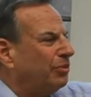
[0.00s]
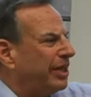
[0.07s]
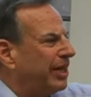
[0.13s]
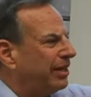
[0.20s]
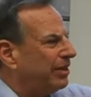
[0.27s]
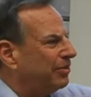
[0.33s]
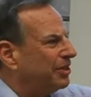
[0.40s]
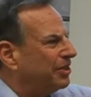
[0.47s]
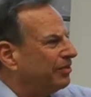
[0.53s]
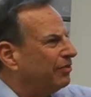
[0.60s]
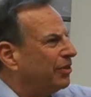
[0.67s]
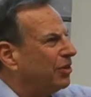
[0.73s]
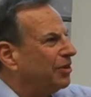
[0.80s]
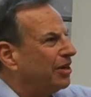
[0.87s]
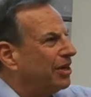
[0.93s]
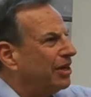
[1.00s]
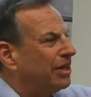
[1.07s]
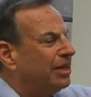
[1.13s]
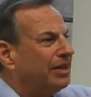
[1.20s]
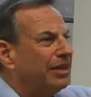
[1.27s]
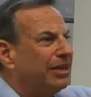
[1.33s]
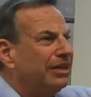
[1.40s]
there was a vote
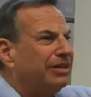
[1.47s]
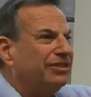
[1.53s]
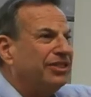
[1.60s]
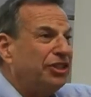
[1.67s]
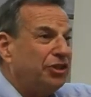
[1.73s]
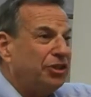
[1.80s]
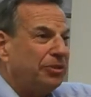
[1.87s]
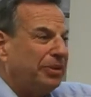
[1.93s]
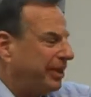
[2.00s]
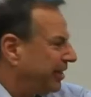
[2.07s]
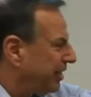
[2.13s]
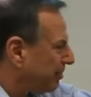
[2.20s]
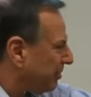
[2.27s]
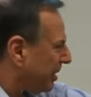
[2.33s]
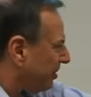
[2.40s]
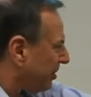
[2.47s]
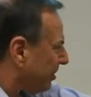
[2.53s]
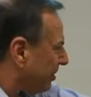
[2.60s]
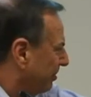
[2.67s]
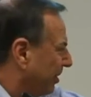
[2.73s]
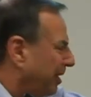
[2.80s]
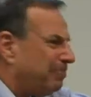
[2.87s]
on censuring him
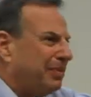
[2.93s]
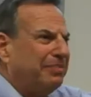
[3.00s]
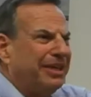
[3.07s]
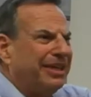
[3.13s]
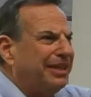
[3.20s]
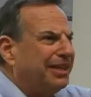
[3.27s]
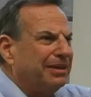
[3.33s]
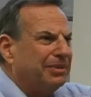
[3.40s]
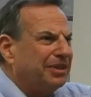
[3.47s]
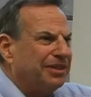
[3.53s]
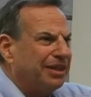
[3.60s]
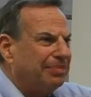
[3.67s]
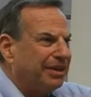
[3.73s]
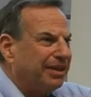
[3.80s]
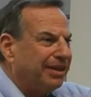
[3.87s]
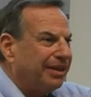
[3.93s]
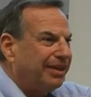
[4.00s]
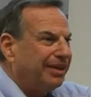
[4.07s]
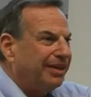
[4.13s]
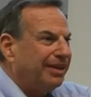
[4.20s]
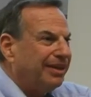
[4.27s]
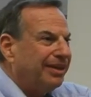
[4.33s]
or reprimanding him or something.
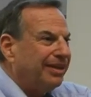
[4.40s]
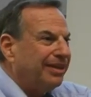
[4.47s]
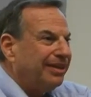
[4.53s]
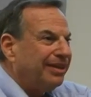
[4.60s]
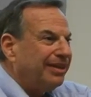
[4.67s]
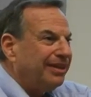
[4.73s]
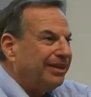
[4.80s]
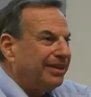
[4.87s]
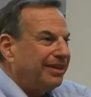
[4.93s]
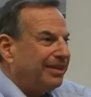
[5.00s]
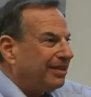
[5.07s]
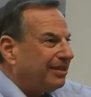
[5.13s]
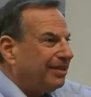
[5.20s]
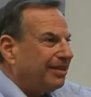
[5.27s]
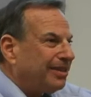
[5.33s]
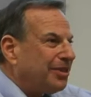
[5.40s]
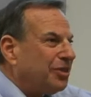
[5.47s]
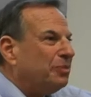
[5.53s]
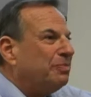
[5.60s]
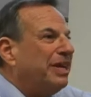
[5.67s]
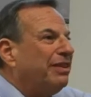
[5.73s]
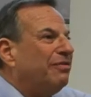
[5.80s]

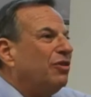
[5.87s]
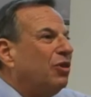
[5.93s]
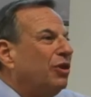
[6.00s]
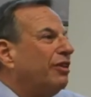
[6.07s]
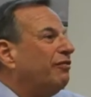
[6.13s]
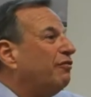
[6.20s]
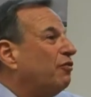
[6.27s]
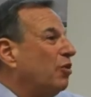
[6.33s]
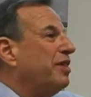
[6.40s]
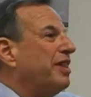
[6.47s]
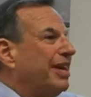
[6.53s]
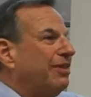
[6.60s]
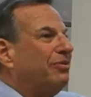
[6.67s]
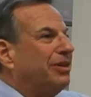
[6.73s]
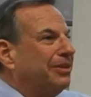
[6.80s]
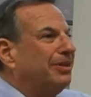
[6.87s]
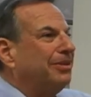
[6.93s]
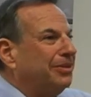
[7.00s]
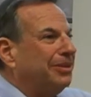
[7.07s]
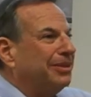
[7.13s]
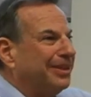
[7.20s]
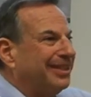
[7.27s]
This man voted for that
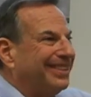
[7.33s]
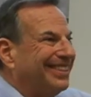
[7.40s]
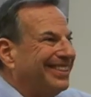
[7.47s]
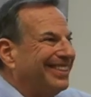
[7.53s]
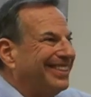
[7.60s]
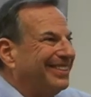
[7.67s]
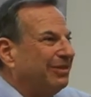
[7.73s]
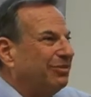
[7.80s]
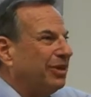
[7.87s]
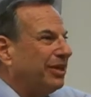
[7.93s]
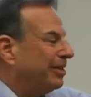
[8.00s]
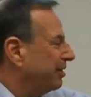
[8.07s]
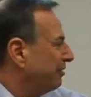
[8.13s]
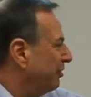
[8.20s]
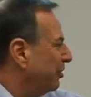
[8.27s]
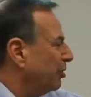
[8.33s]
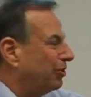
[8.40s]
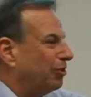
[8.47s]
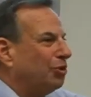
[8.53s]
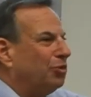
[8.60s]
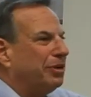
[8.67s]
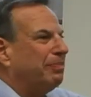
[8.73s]
resolution. One of the
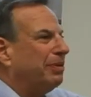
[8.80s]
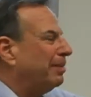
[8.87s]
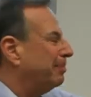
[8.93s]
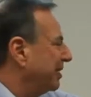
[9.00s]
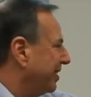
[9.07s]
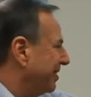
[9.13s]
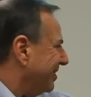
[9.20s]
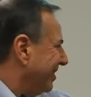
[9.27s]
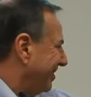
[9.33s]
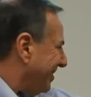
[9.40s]
two Republicans I